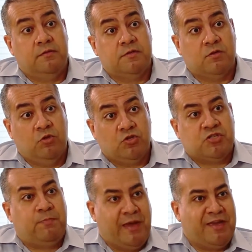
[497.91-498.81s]
So we don't
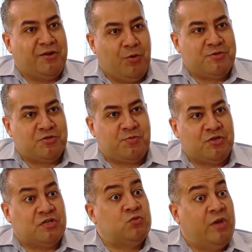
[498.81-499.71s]
just pick open source
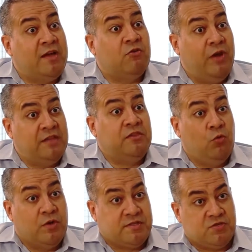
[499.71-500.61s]
projects, we can create new
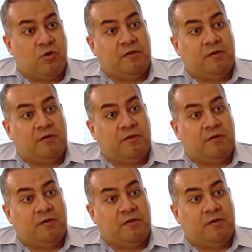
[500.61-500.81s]
ones as well.